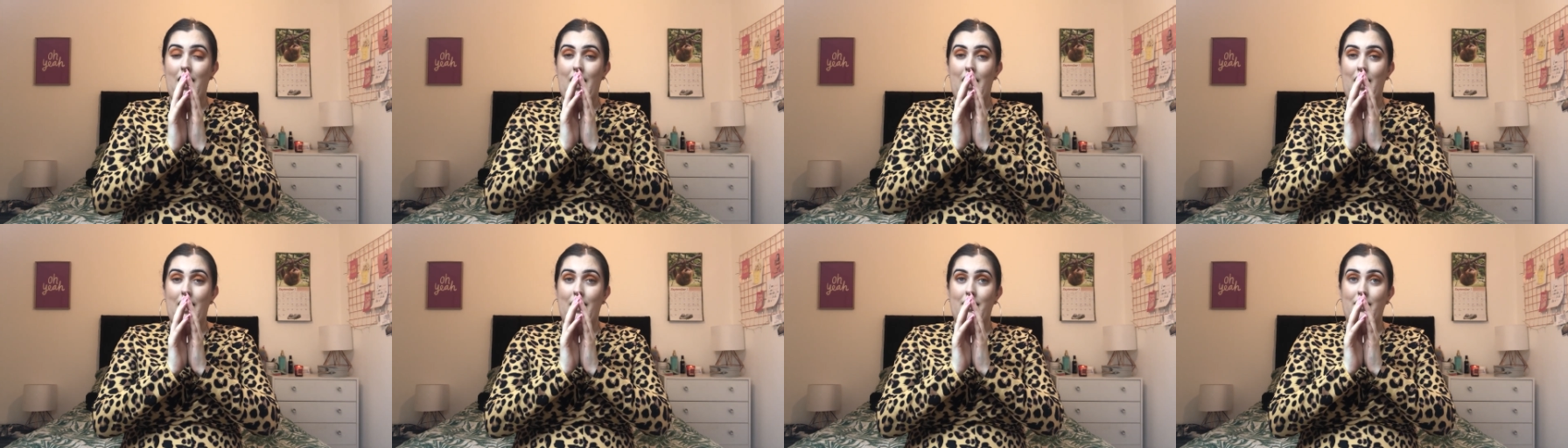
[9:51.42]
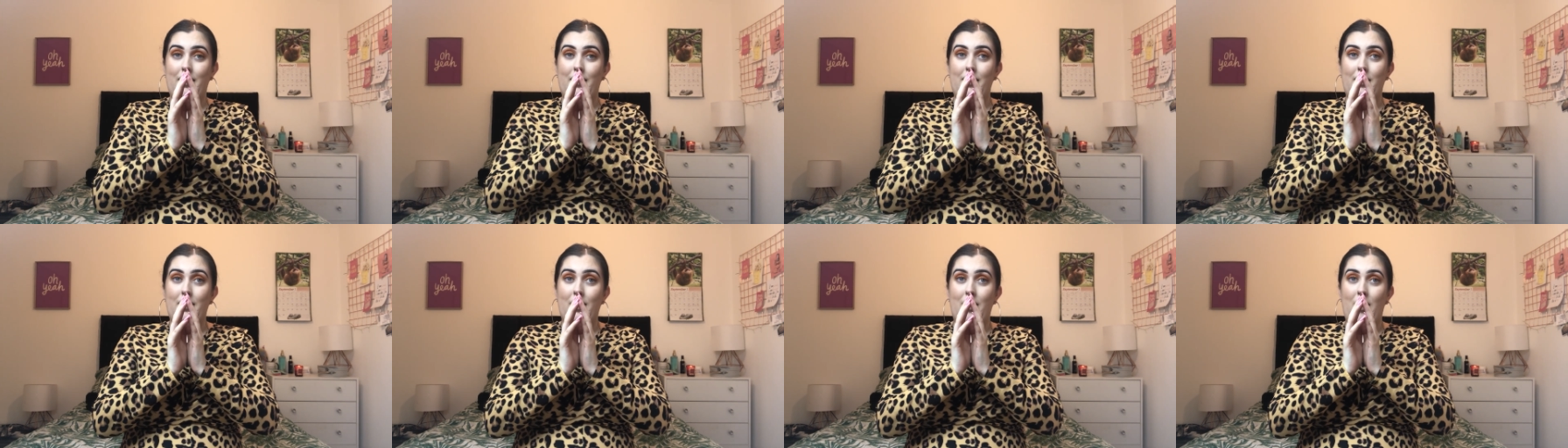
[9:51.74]

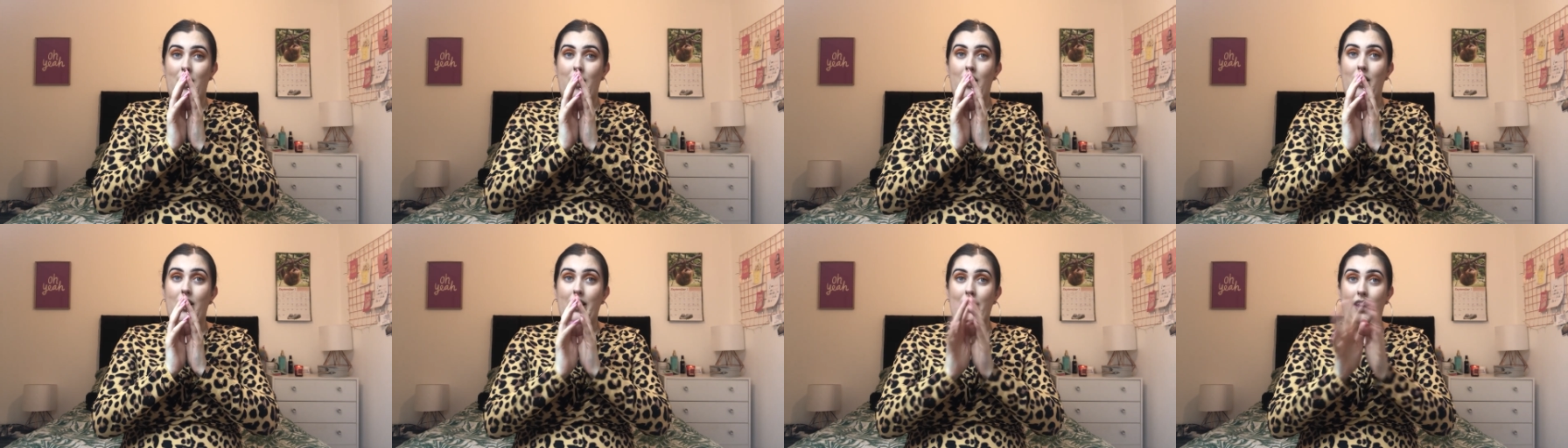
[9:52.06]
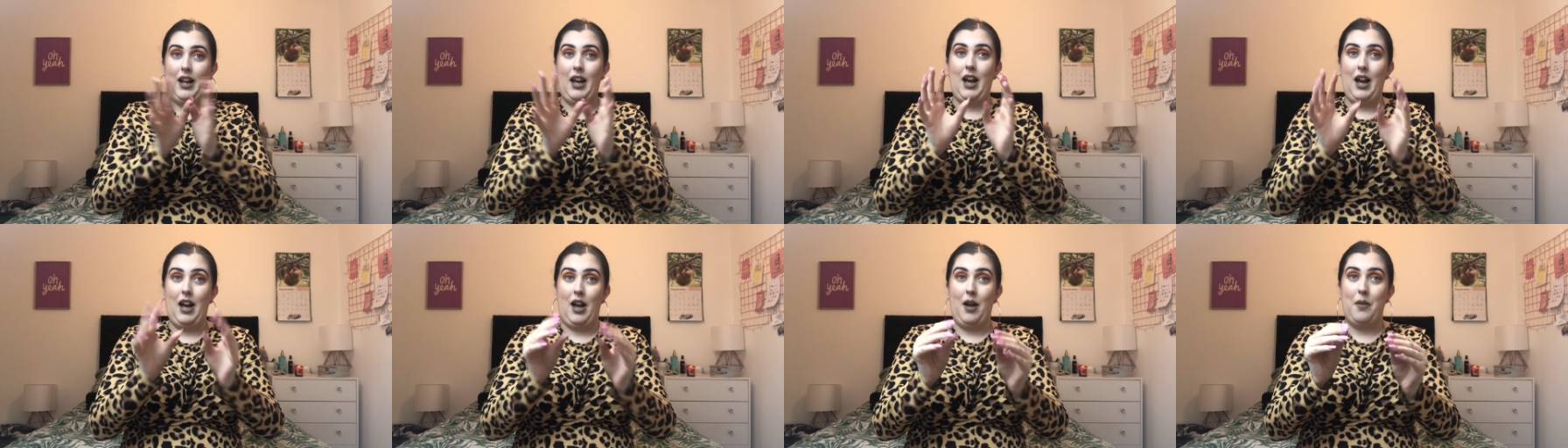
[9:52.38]
and I
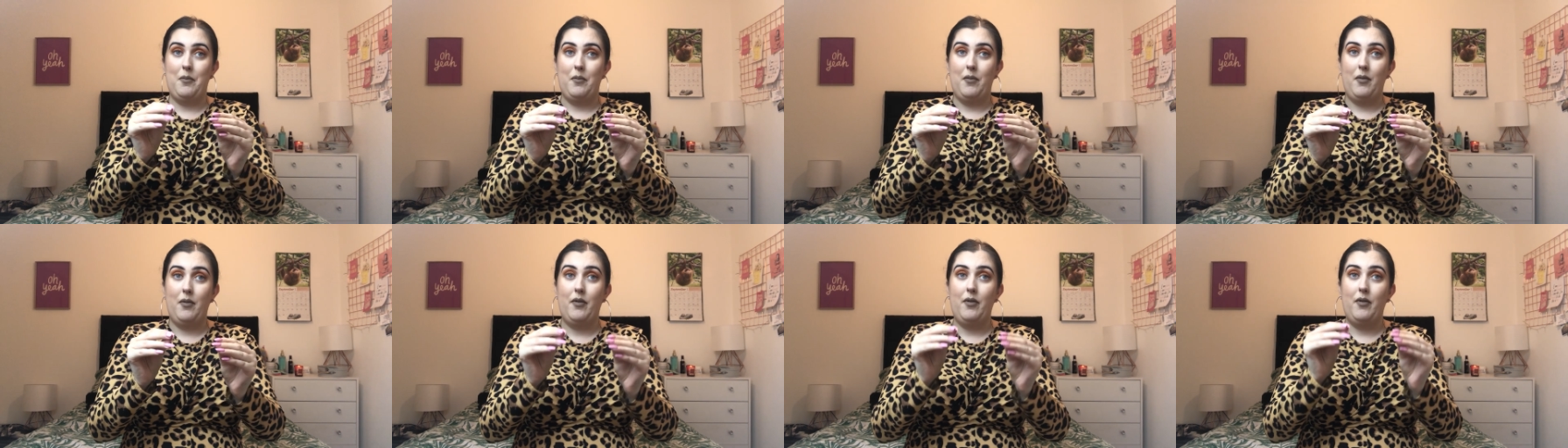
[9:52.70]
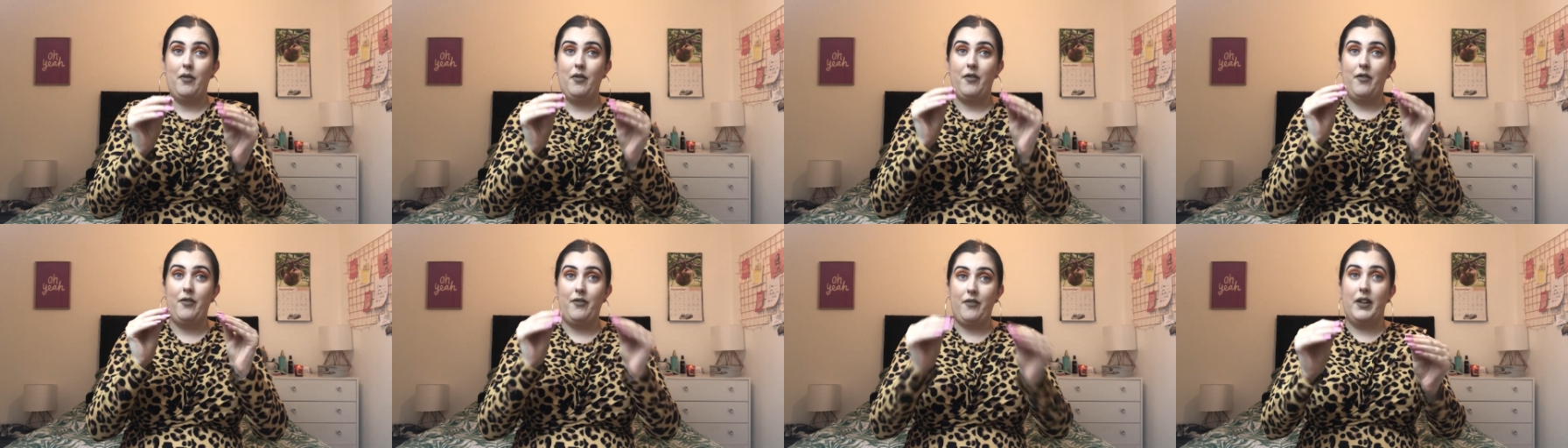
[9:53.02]
am
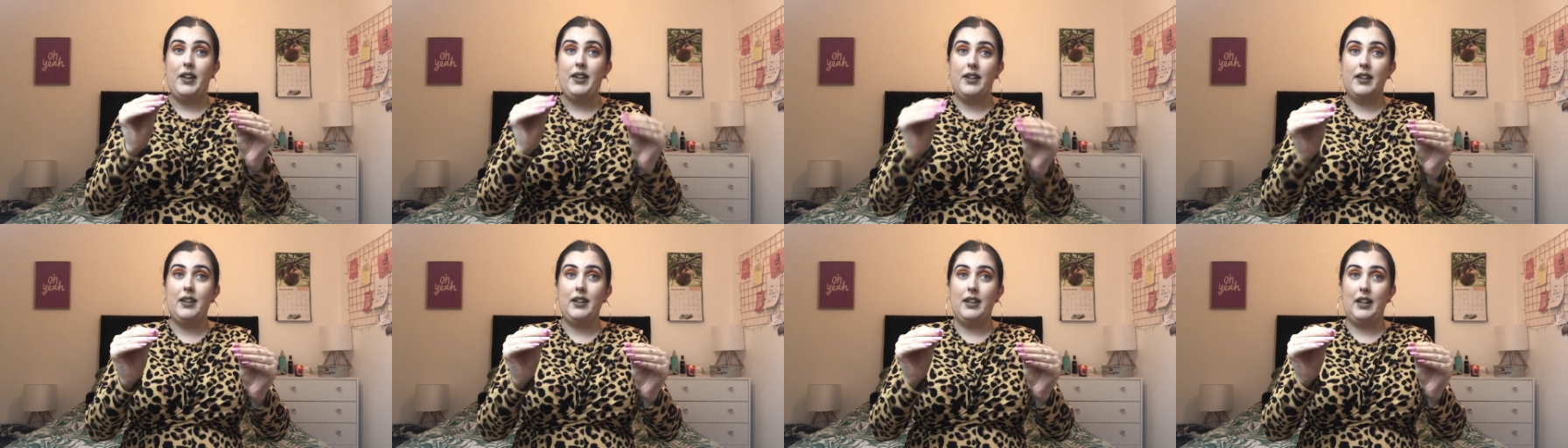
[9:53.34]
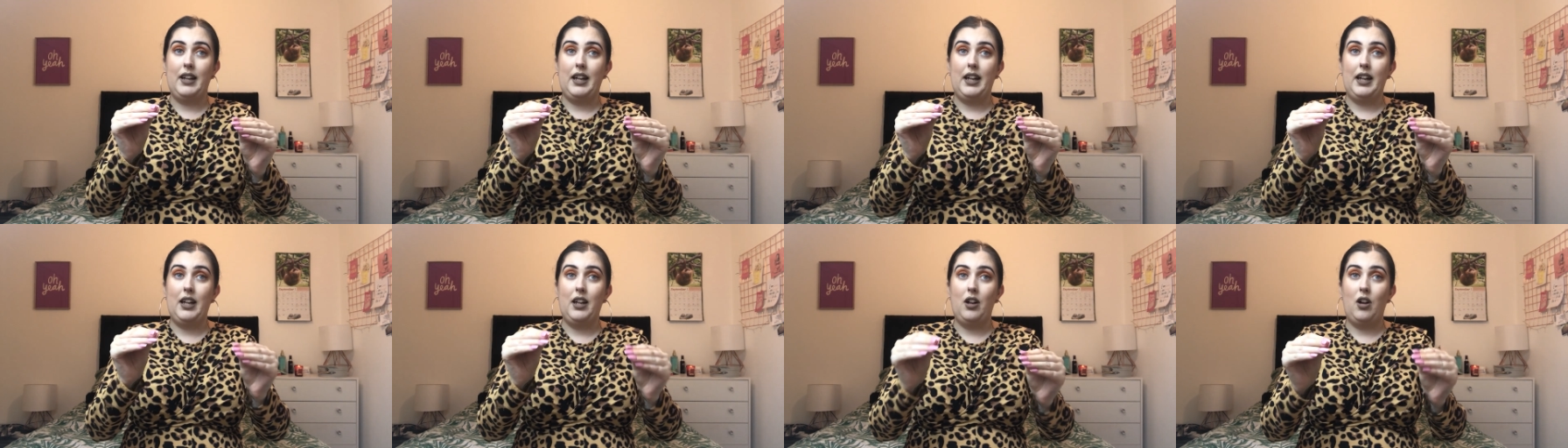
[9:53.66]

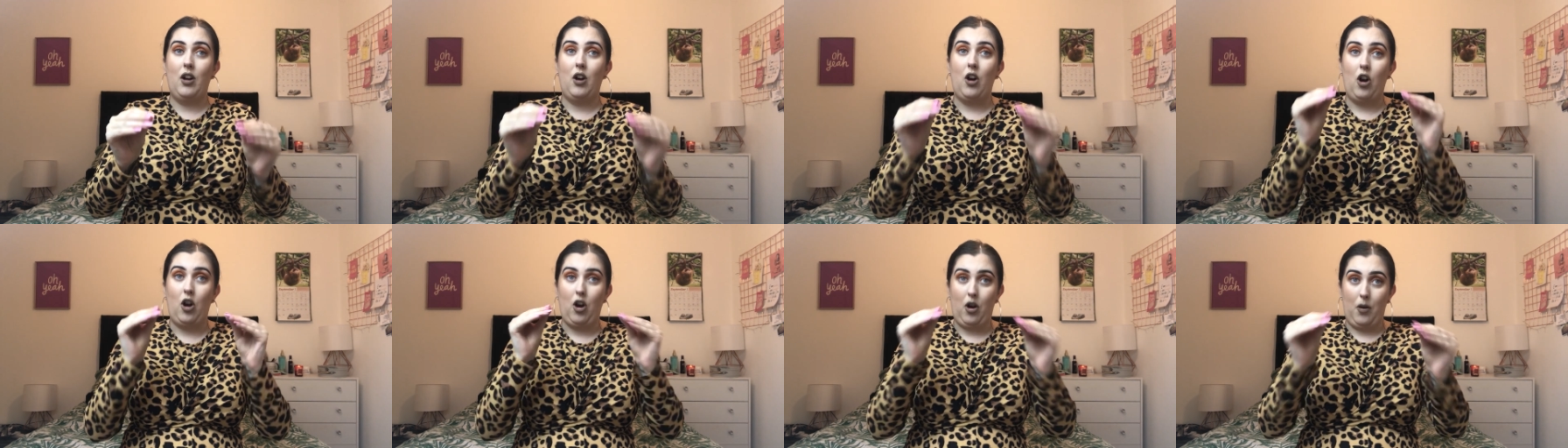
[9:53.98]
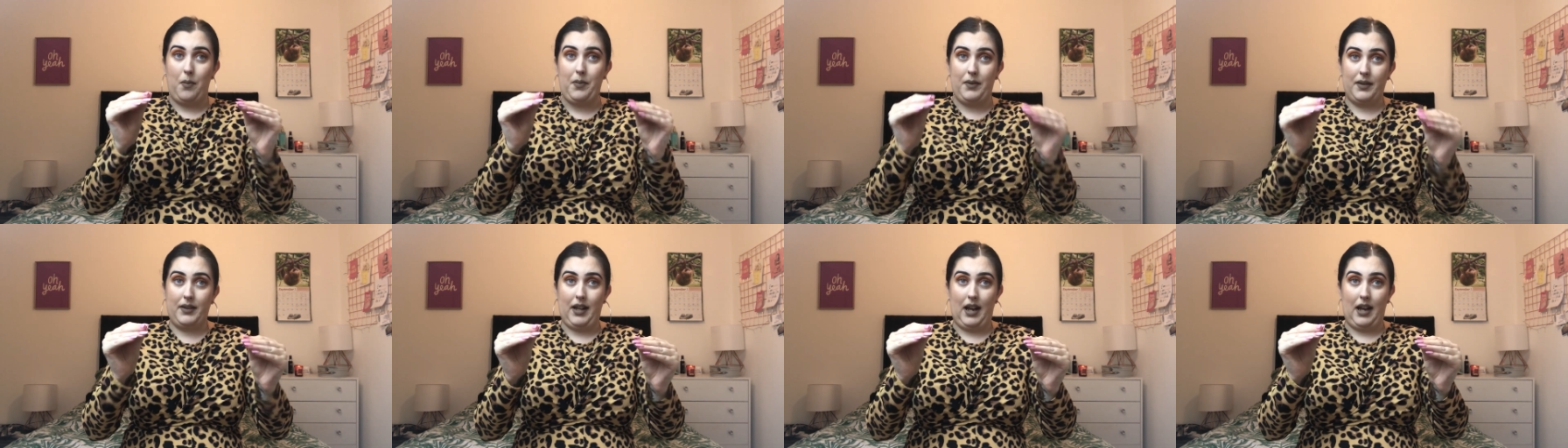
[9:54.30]
physically
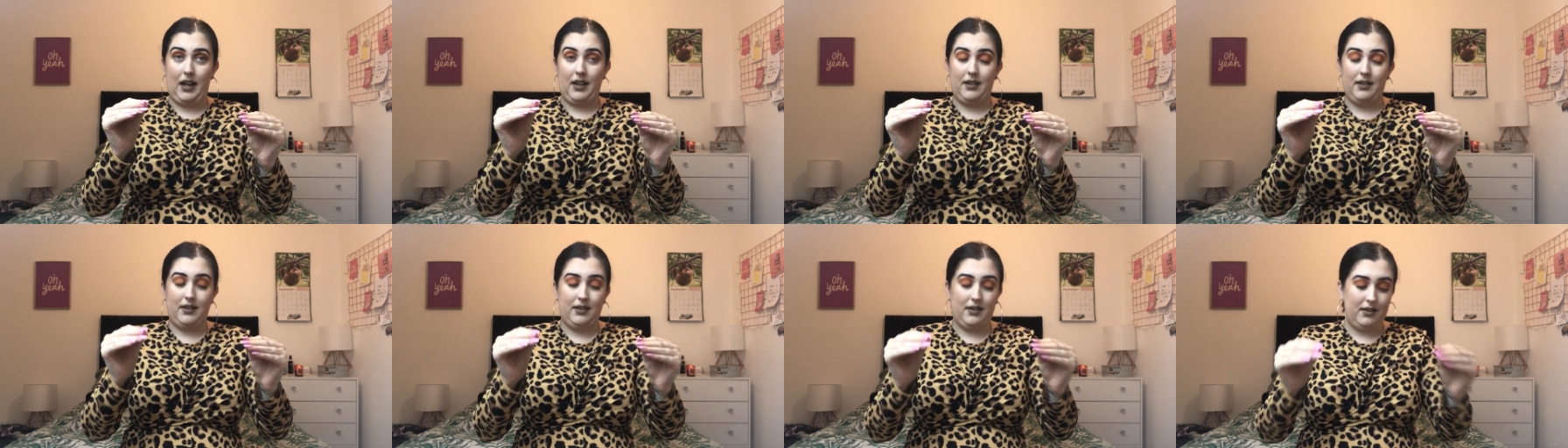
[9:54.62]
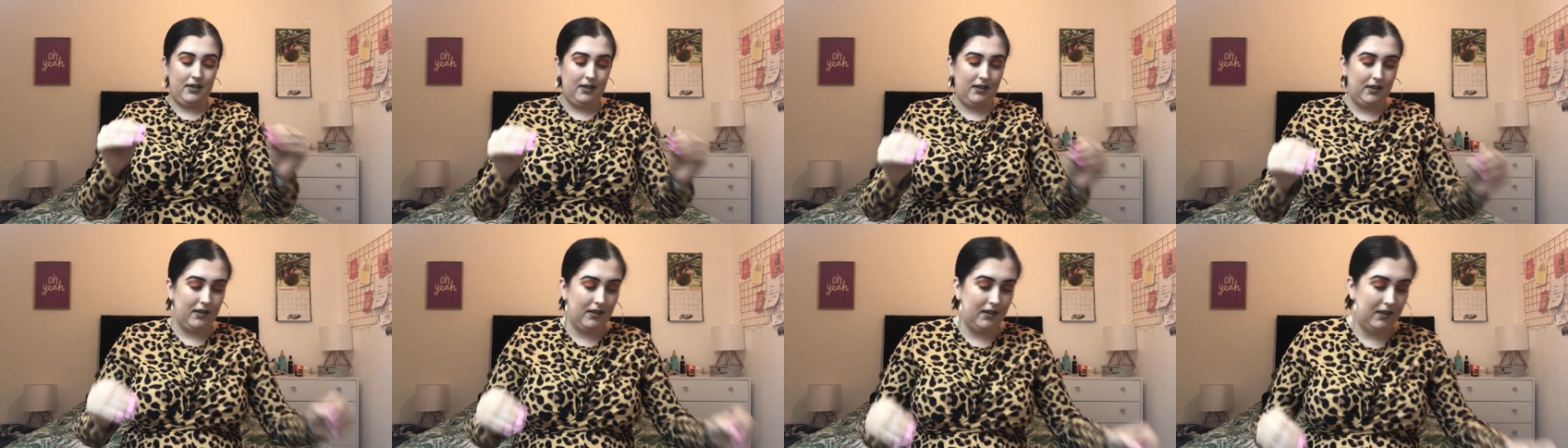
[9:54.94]

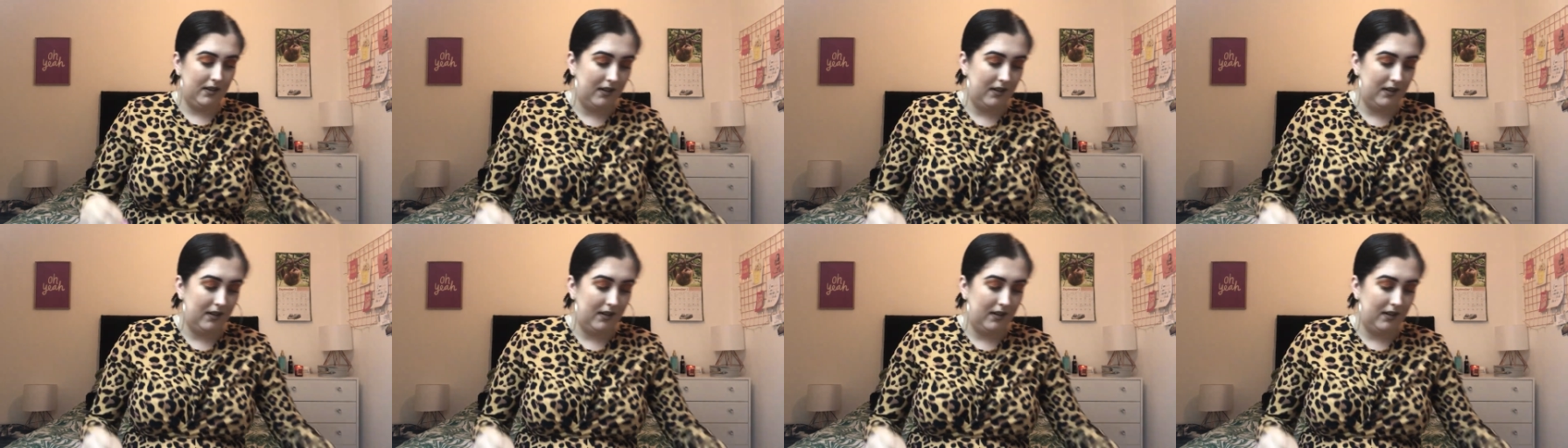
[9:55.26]
obsessed.